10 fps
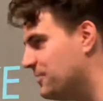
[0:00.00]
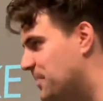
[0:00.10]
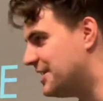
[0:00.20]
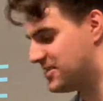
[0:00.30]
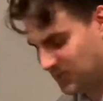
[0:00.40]

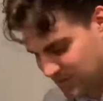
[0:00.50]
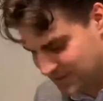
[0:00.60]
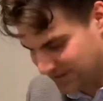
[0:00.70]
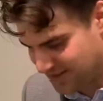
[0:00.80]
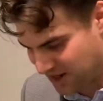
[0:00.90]
pencils
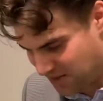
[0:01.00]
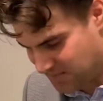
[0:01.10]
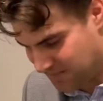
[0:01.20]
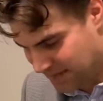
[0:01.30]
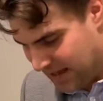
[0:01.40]
and some
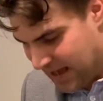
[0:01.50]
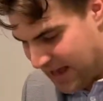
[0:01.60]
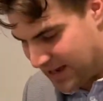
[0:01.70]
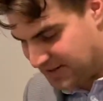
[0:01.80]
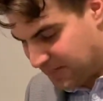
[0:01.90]

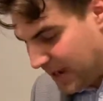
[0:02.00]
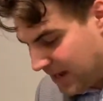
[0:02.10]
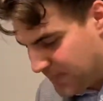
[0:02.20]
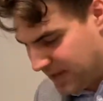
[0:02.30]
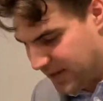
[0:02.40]

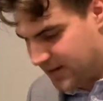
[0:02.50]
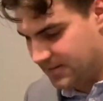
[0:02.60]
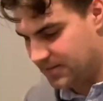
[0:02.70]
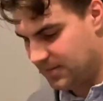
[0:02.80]
paper here.